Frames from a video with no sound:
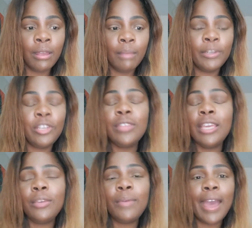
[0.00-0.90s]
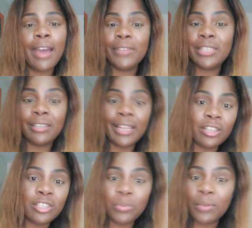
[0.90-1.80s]
but you think you have until like the
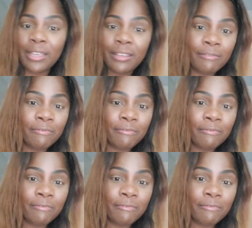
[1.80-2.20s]
21st